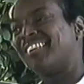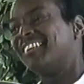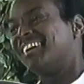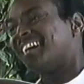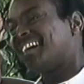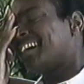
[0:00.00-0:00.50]
so
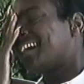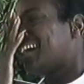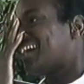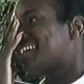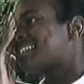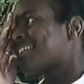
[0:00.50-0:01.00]
you were in.
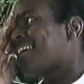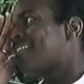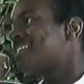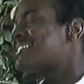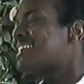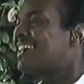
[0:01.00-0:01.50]
There so I
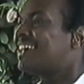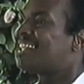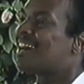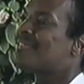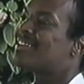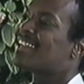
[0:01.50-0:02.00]
was in.
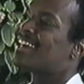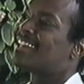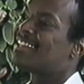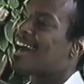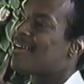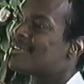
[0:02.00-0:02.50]
Point. I went and
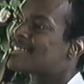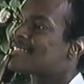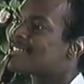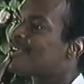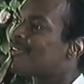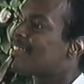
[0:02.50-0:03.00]
I was
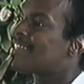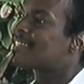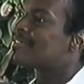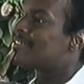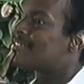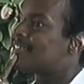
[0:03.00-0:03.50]
told that
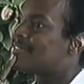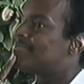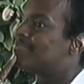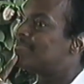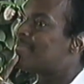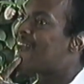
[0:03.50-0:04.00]
the, the
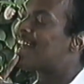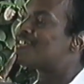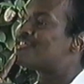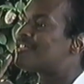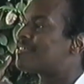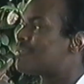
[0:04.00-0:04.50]

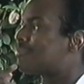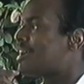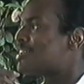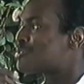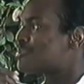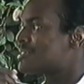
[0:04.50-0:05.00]
manager of the
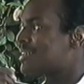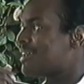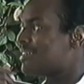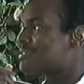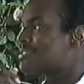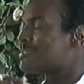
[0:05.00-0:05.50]
branch was gay.
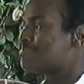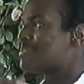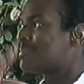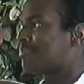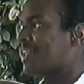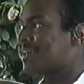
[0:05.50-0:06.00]
It's a
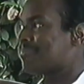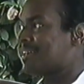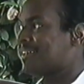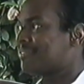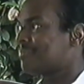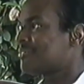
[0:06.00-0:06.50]
big black man
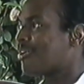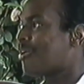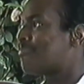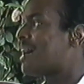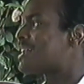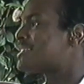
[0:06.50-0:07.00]
oh, or
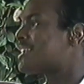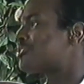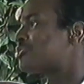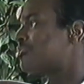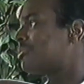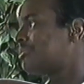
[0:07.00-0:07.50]

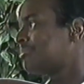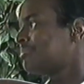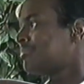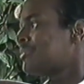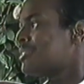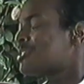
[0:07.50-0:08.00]
bisexual. Uh-huh.
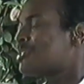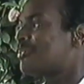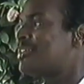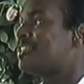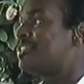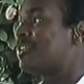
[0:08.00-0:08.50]
So
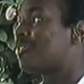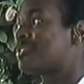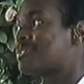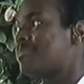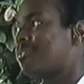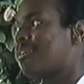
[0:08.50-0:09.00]
he
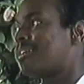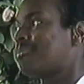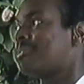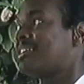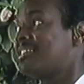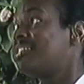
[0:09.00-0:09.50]
noticed me right
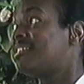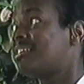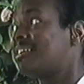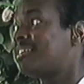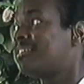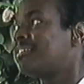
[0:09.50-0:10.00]
away, and he
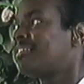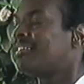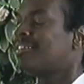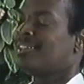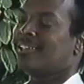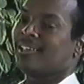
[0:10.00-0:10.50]
did.
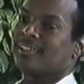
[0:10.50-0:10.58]
Yeah.